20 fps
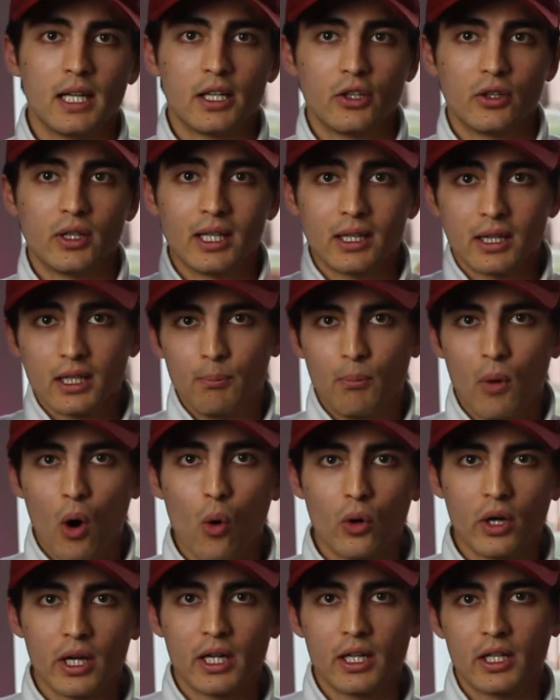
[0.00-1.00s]
the
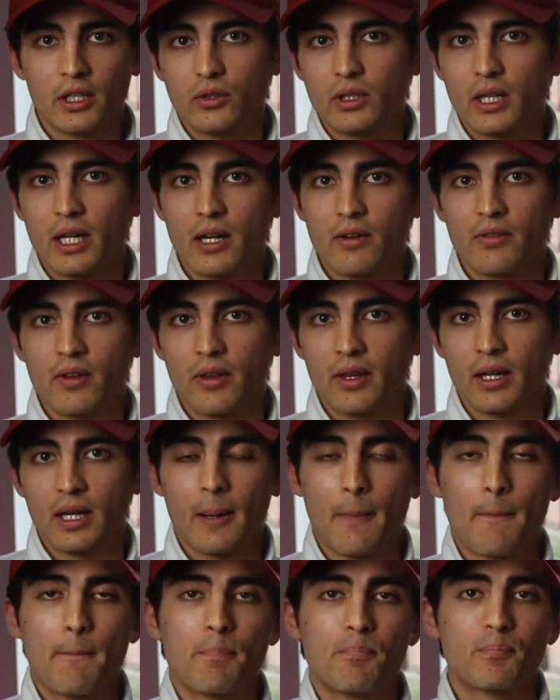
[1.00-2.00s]
bokeh, you get everything.
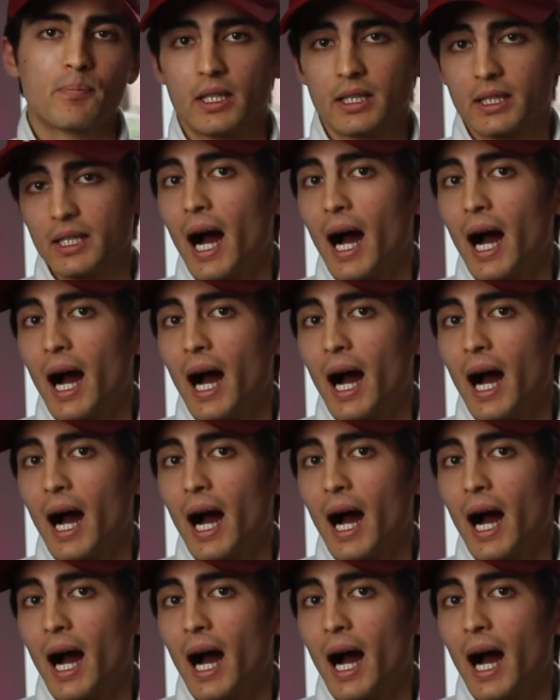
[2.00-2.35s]
And the